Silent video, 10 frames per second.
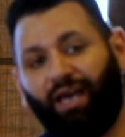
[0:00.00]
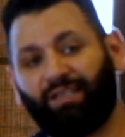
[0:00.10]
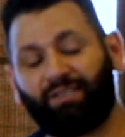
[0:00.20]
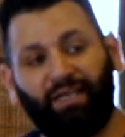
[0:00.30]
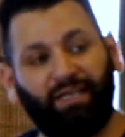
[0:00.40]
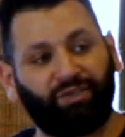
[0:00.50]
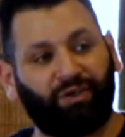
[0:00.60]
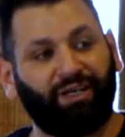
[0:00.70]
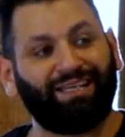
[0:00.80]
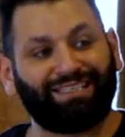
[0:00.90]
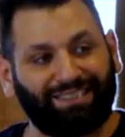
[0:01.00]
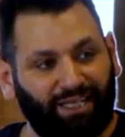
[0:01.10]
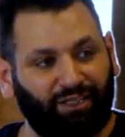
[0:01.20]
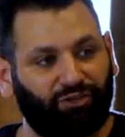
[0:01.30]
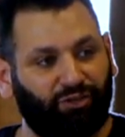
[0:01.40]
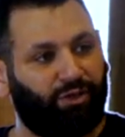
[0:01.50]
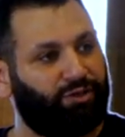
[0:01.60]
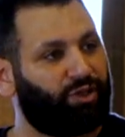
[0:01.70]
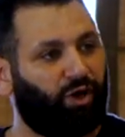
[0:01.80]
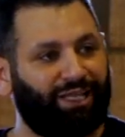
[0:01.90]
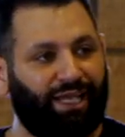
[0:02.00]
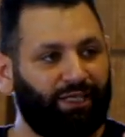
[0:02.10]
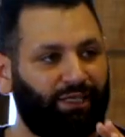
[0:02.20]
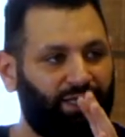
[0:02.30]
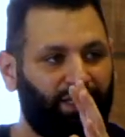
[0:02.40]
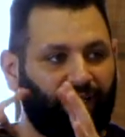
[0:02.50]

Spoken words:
at a later stage. So they